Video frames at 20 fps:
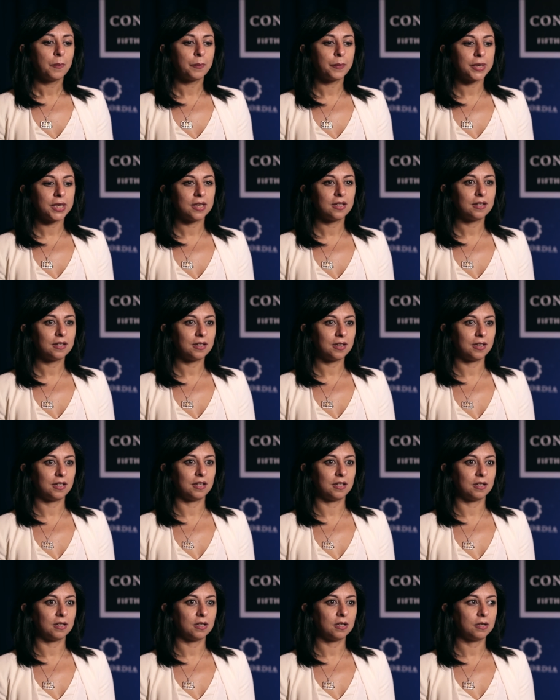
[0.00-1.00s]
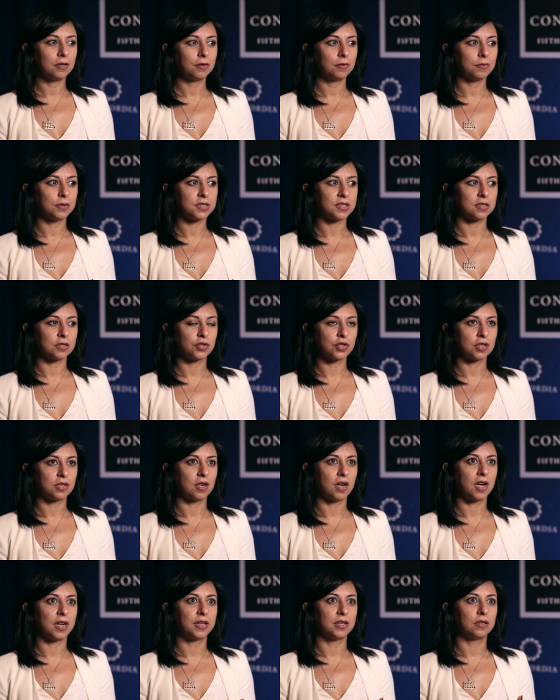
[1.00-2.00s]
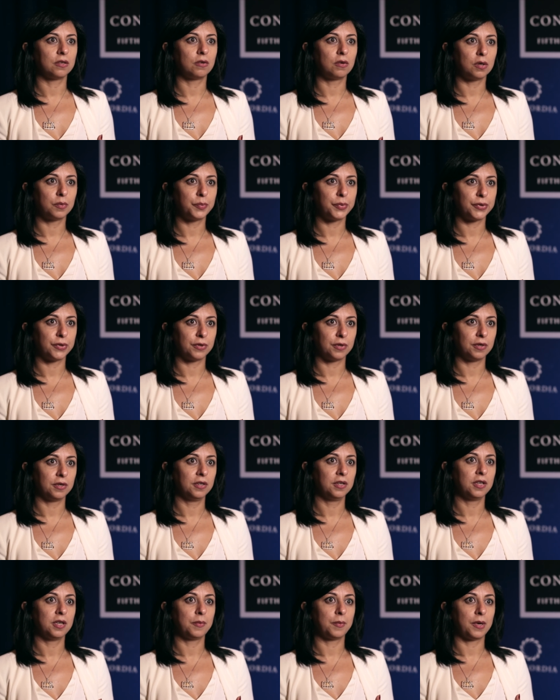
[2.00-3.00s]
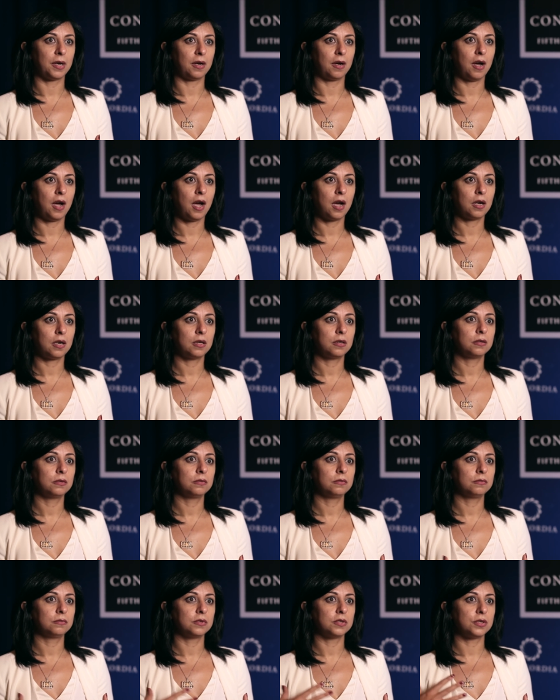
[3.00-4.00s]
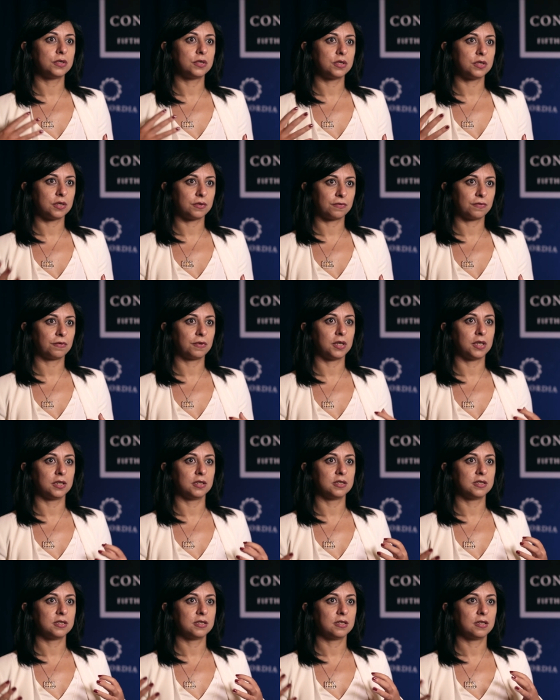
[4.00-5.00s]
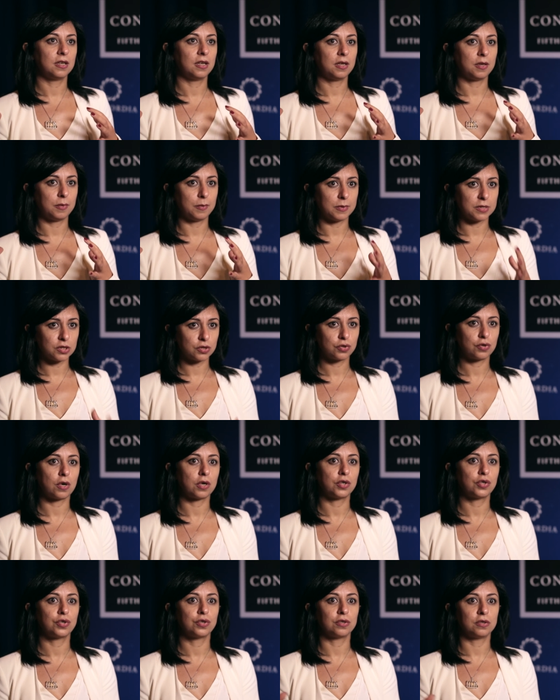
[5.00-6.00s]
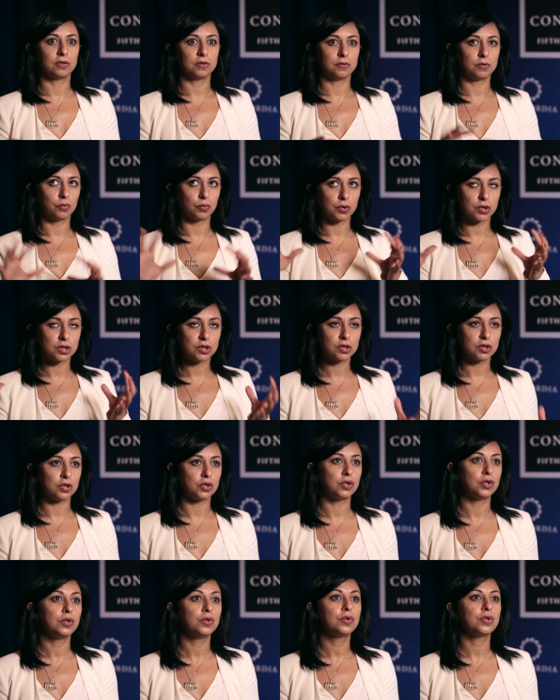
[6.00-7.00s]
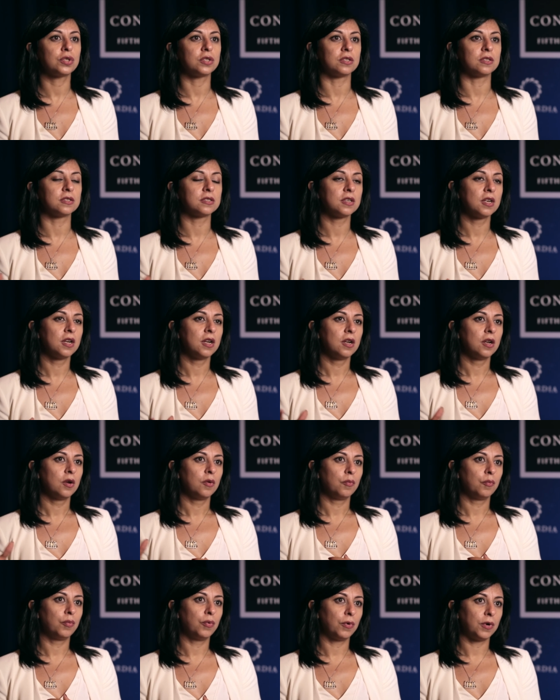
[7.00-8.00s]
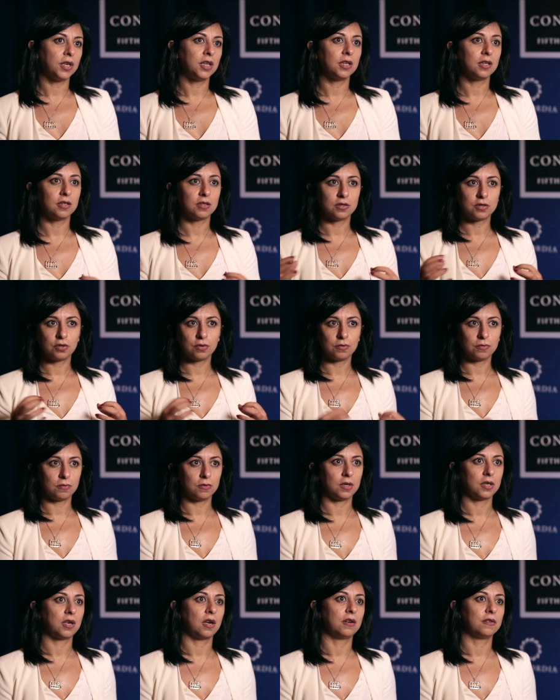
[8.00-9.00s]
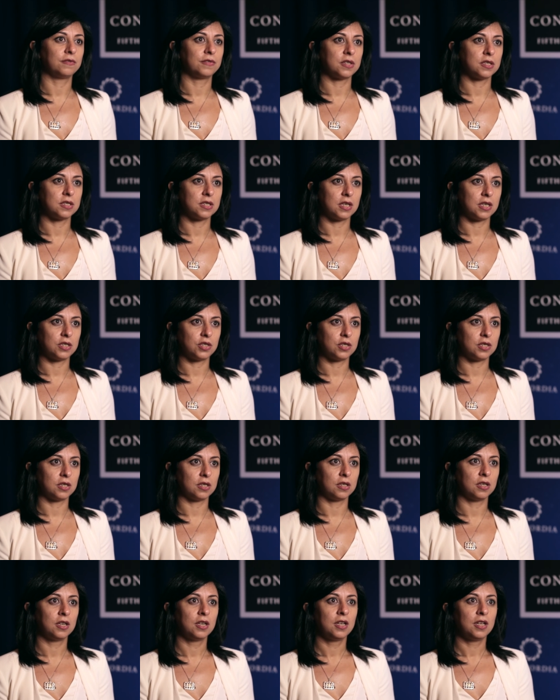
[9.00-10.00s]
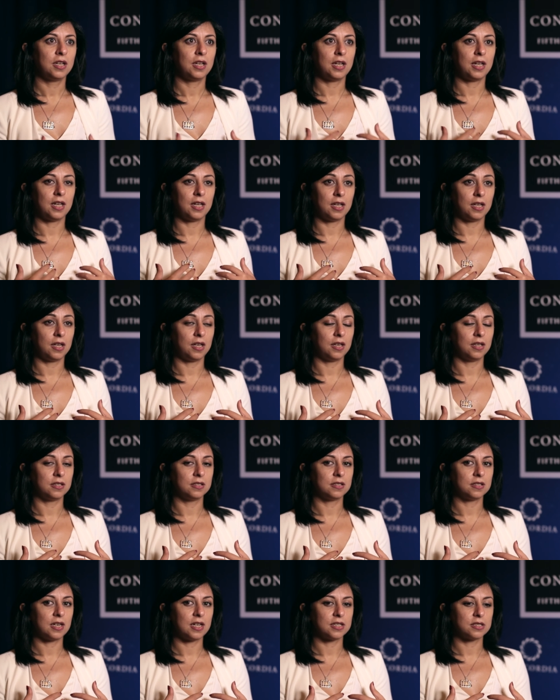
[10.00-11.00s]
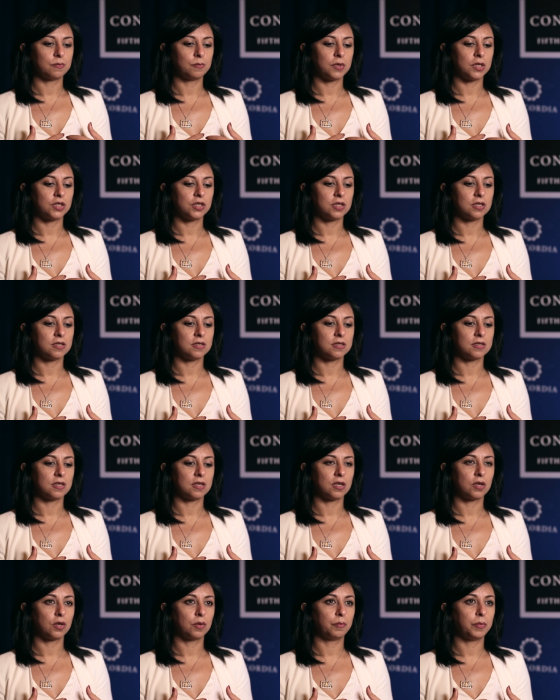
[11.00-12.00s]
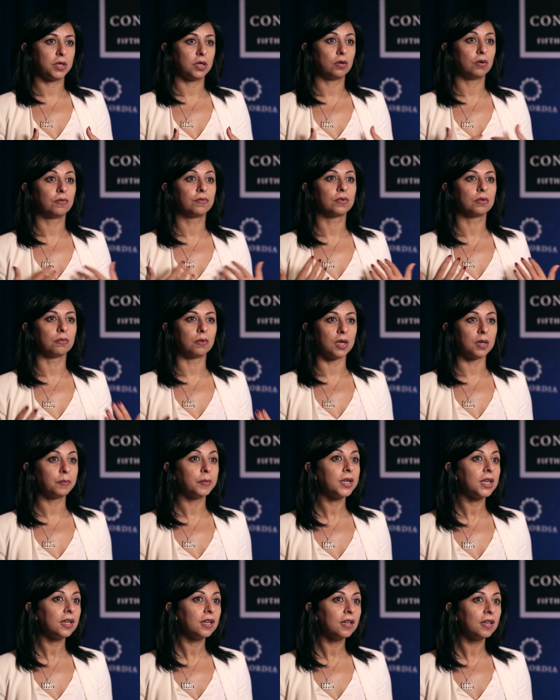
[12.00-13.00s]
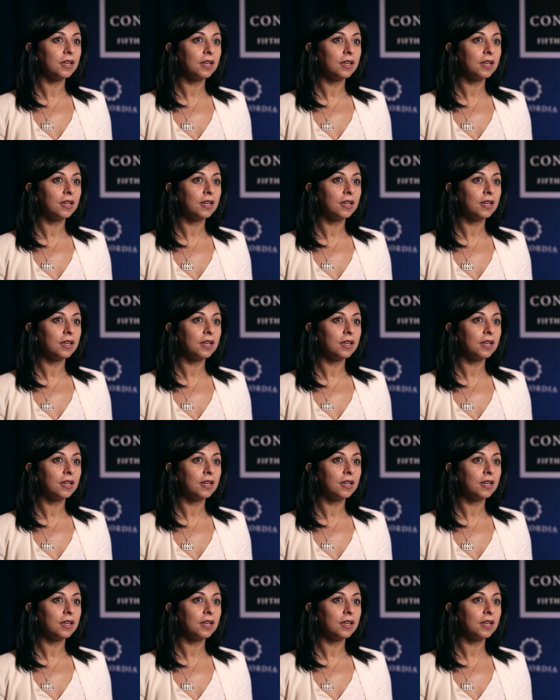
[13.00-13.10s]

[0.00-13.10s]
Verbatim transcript: Being here was such an eye-opener about how the different structural institutions bring to the conversation, and as much as it could be overwhelming,